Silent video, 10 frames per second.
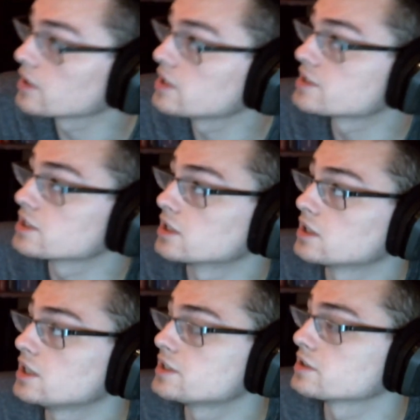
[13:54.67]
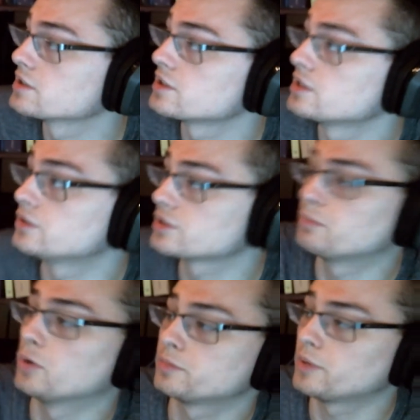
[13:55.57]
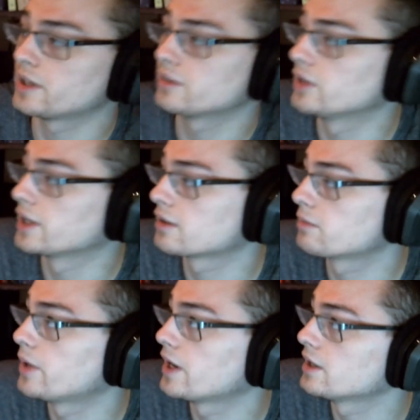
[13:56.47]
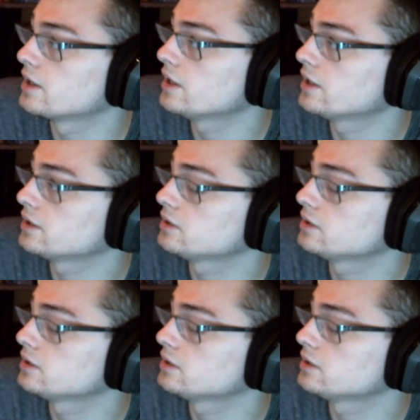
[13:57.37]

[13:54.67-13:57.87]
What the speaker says: easy to see. You just multiply the length by